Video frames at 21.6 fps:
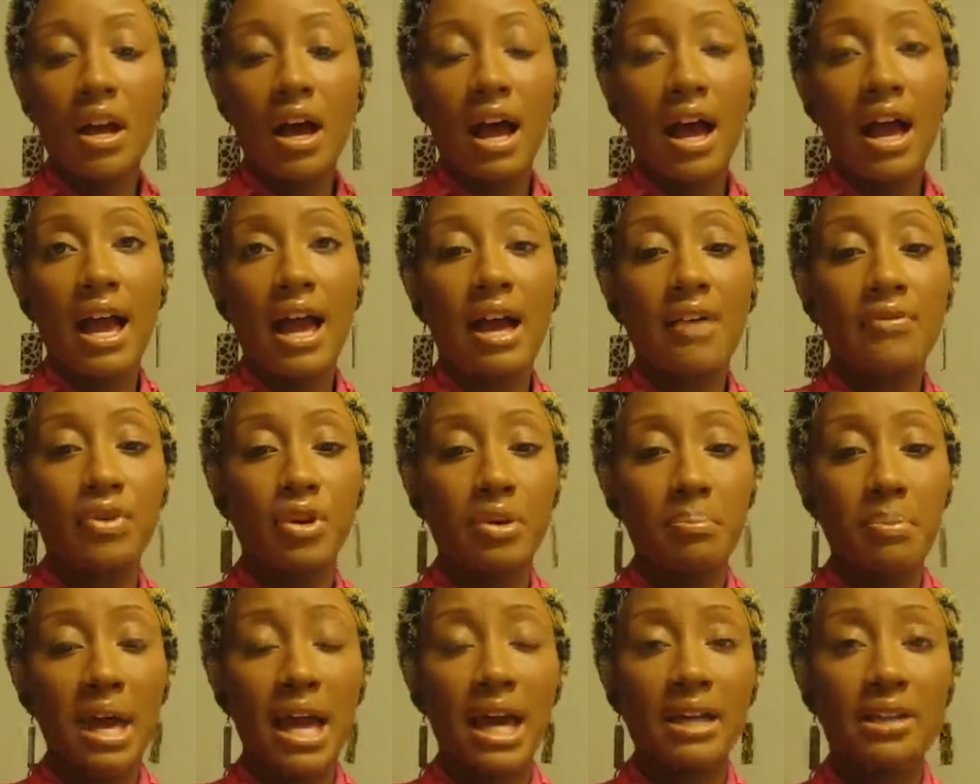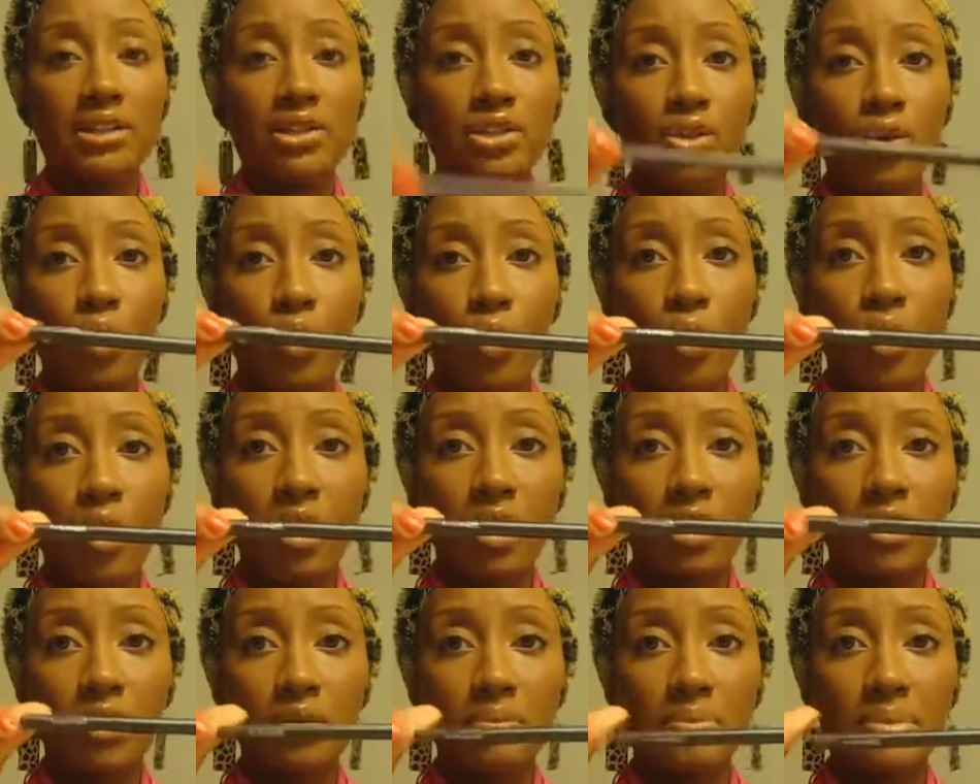I have on Max
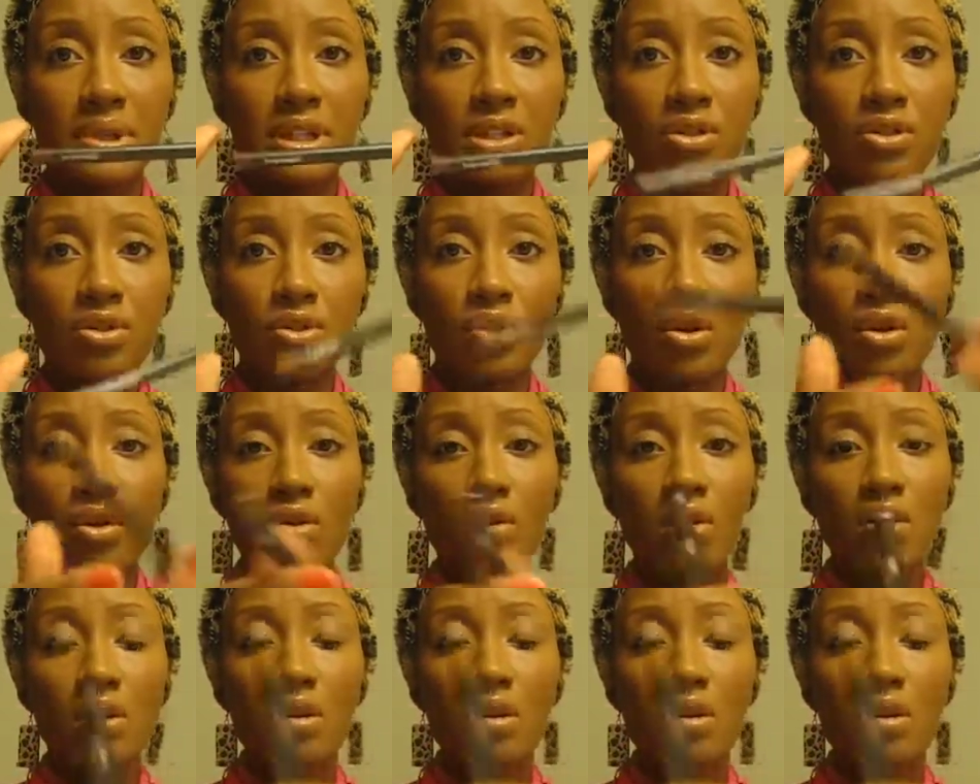Cork pencil.